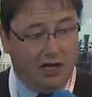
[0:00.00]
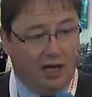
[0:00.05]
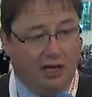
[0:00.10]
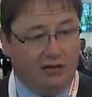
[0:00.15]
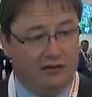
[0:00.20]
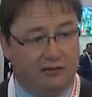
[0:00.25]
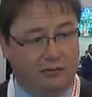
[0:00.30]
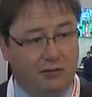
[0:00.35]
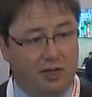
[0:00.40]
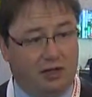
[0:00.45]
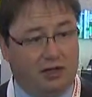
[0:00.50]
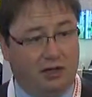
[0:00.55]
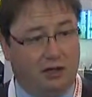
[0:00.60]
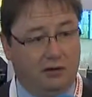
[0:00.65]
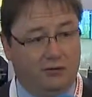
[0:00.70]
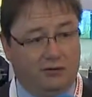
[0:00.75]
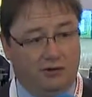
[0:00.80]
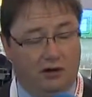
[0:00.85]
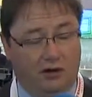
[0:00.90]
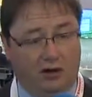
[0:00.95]
and Dimaco
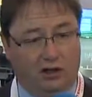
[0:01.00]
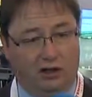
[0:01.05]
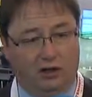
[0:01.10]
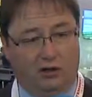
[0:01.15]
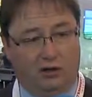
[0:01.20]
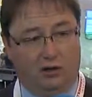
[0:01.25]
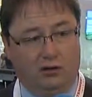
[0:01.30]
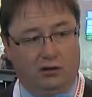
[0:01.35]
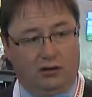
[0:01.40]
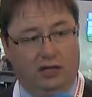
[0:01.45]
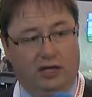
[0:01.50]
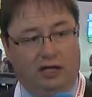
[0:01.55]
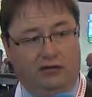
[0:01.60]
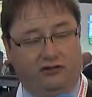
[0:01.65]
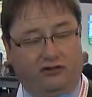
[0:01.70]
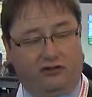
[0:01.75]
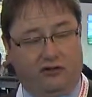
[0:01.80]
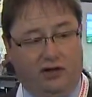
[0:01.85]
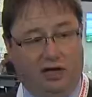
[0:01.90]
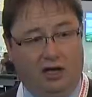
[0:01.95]
have got a long
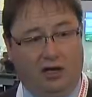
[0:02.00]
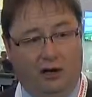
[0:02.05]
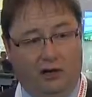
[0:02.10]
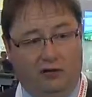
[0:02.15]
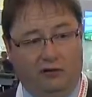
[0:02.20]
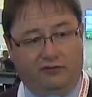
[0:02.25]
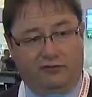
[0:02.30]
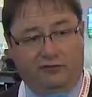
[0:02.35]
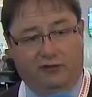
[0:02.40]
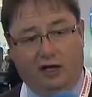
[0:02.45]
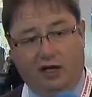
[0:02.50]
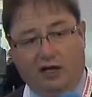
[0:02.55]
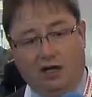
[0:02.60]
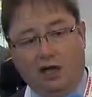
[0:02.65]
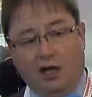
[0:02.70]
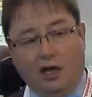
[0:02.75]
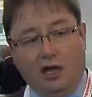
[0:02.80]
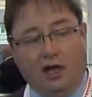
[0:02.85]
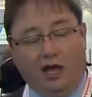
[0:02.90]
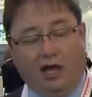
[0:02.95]
history of
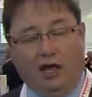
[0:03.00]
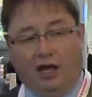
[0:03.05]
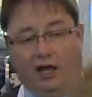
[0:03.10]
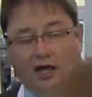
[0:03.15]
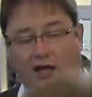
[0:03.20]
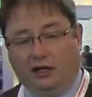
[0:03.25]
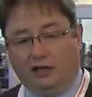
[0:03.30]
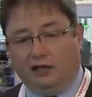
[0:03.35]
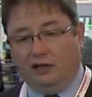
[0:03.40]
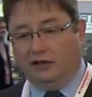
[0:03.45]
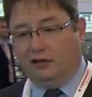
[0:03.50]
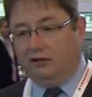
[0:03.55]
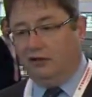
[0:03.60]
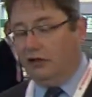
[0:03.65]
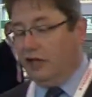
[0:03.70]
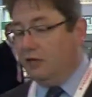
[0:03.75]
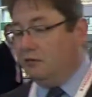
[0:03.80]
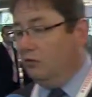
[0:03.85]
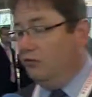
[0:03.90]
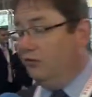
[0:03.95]

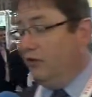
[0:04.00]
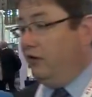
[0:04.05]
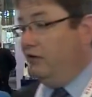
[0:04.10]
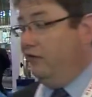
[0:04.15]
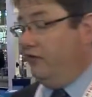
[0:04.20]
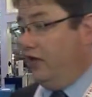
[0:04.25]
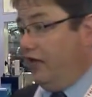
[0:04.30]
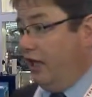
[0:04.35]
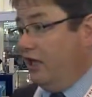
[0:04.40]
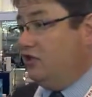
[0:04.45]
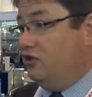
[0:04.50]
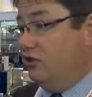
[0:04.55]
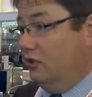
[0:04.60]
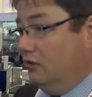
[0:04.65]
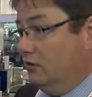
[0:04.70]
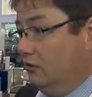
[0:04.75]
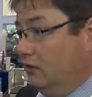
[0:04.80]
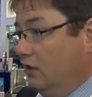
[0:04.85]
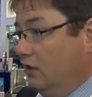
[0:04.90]
label verification.